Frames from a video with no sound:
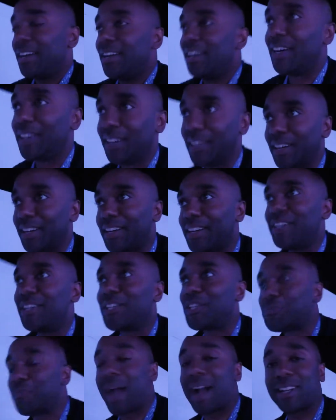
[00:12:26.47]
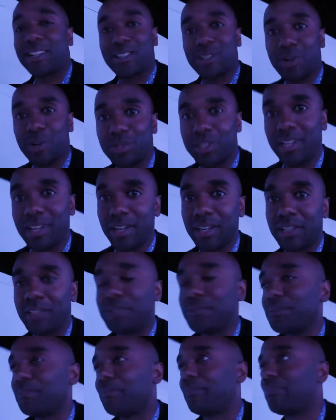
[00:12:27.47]
it's back to the hotel.
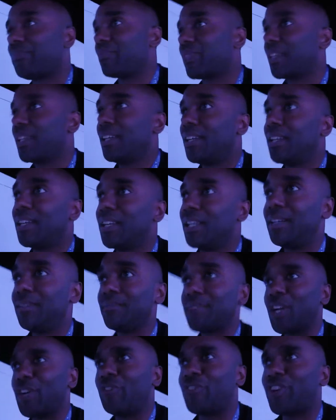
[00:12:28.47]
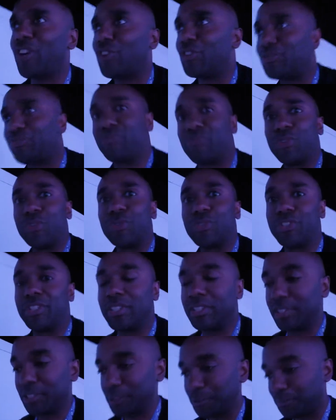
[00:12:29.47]
Got to figure out some food
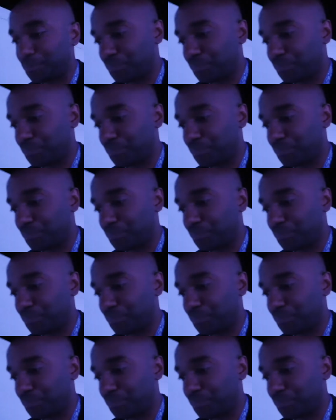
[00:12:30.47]
still.